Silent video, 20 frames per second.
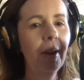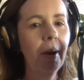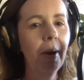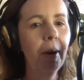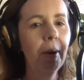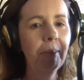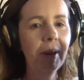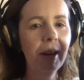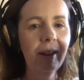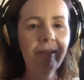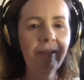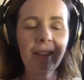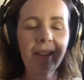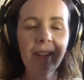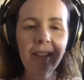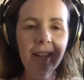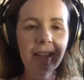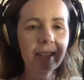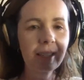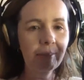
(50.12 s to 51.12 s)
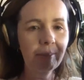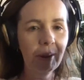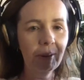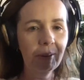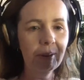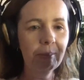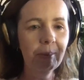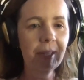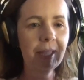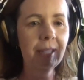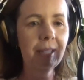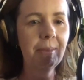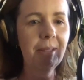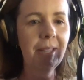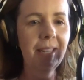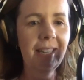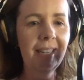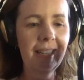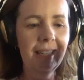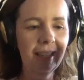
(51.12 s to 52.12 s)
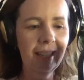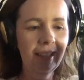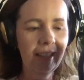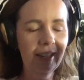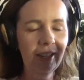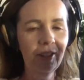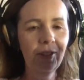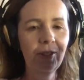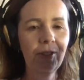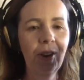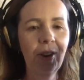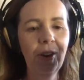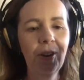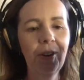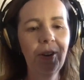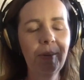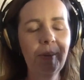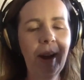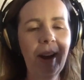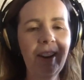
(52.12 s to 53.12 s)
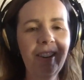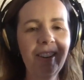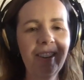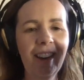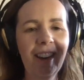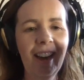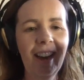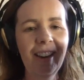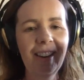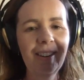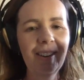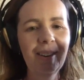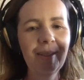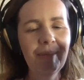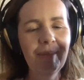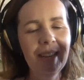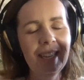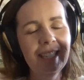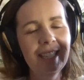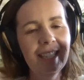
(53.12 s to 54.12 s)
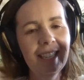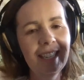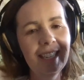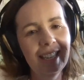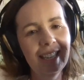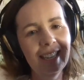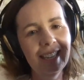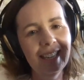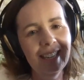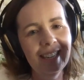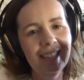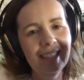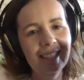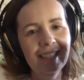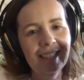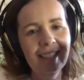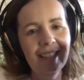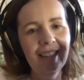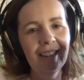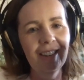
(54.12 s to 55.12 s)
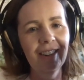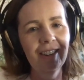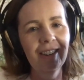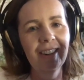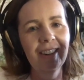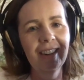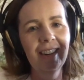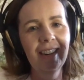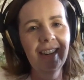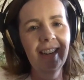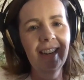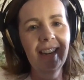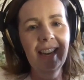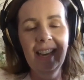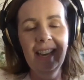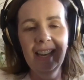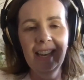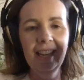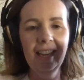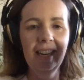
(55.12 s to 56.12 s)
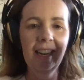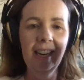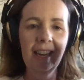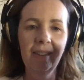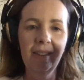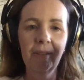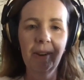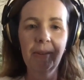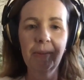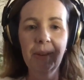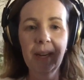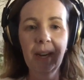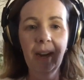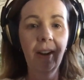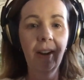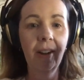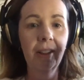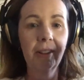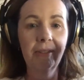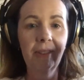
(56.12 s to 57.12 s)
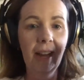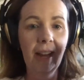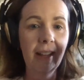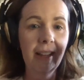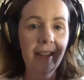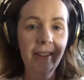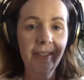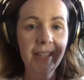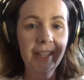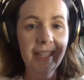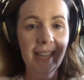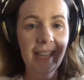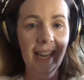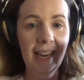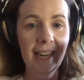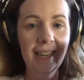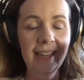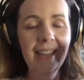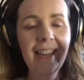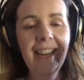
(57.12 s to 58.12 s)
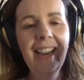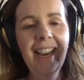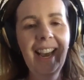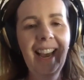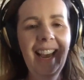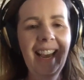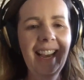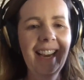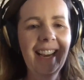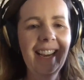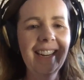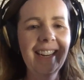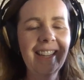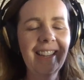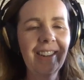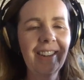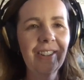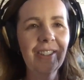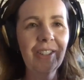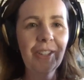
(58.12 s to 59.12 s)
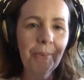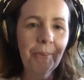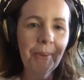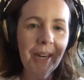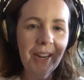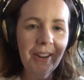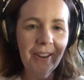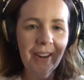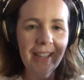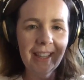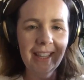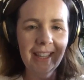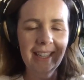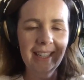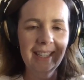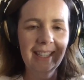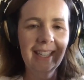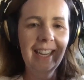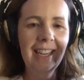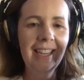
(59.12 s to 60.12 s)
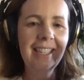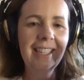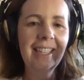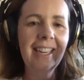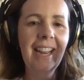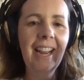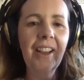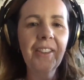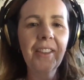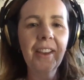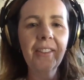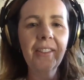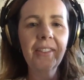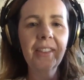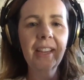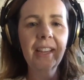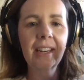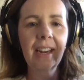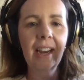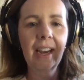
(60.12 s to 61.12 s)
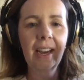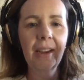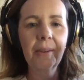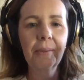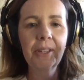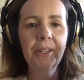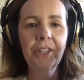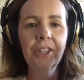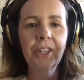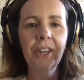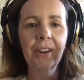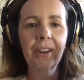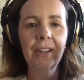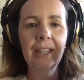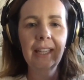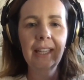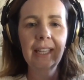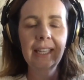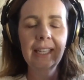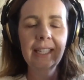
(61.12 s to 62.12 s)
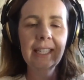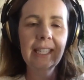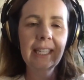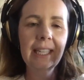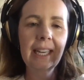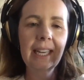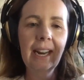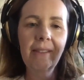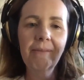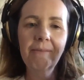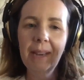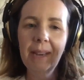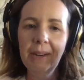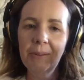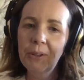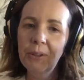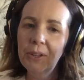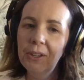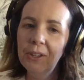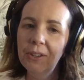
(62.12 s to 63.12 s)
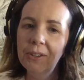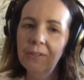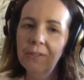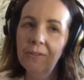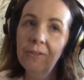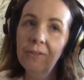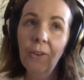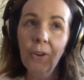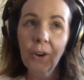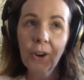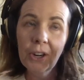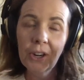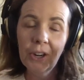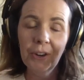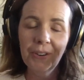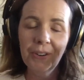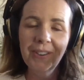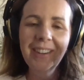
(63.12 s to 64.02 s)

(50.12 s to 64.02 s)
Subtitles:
but I feel that it's my responsibility to let you know about how amazing it is here in what we call the Valley of the Sun. And there are so many great things. Today I thought that I would share a list that I've made for you